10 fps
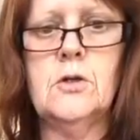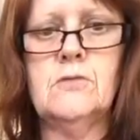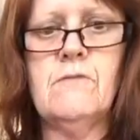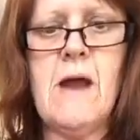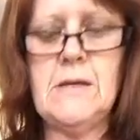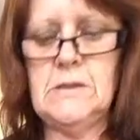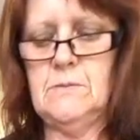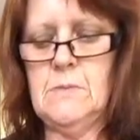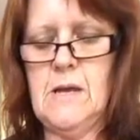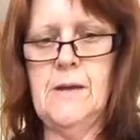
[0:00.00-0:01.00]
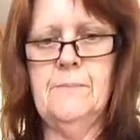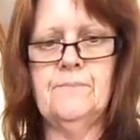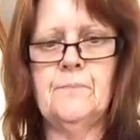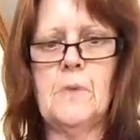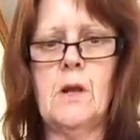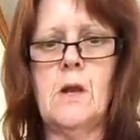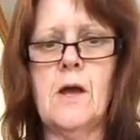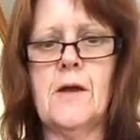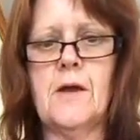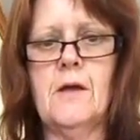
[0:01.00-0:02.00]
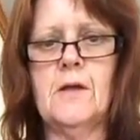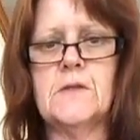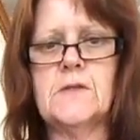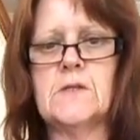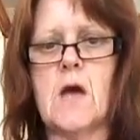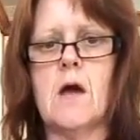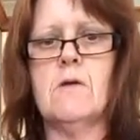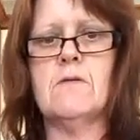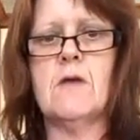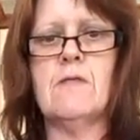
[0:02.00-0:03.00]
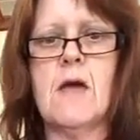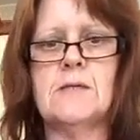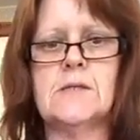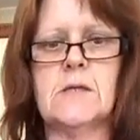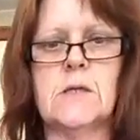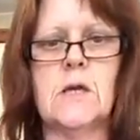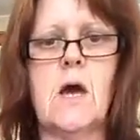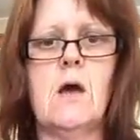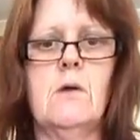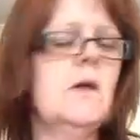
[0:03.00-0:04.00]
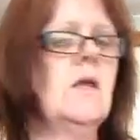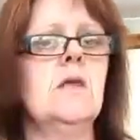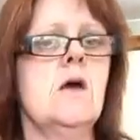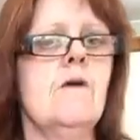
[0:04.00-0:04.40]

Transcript: Just randomly, like so, and then that is going to go in the